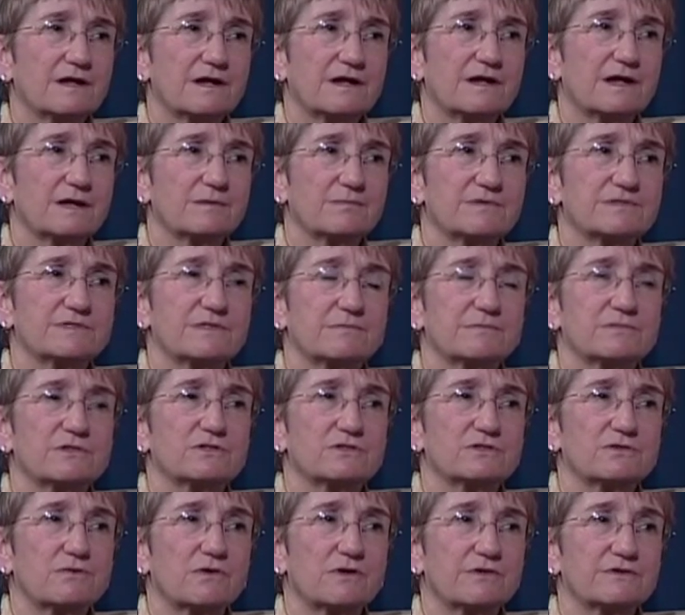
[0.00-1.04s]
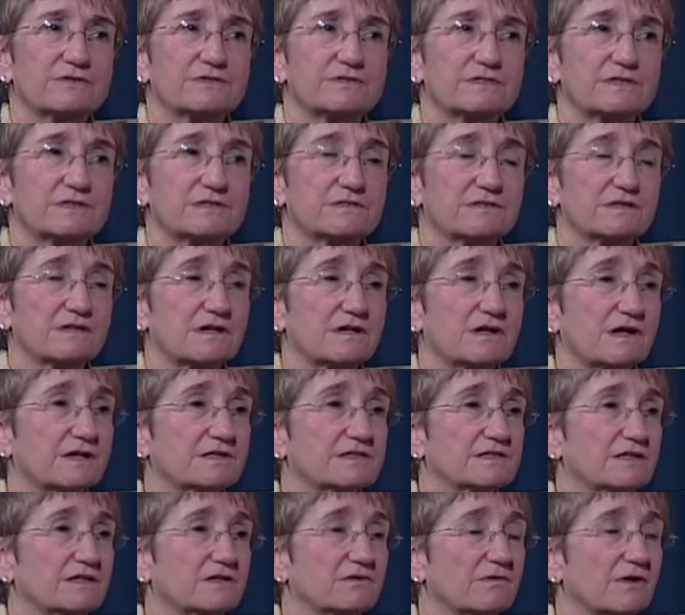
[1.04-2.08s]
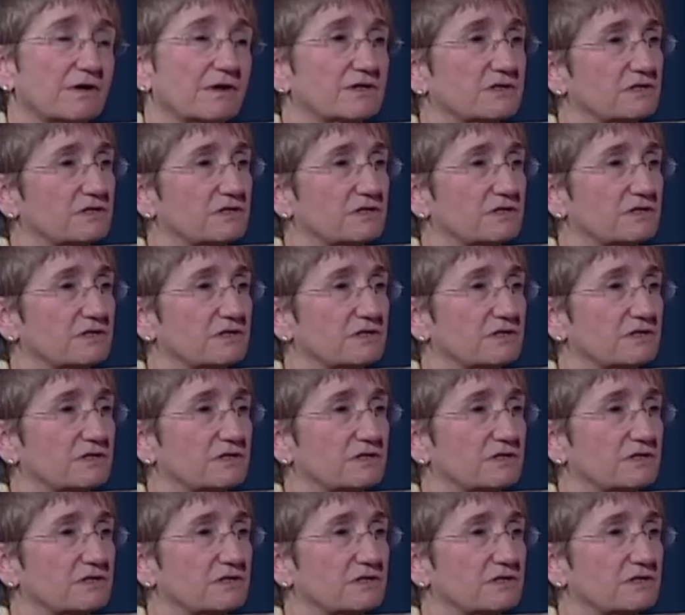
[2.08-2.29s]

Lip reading: enables them to do all those things in an itinerary.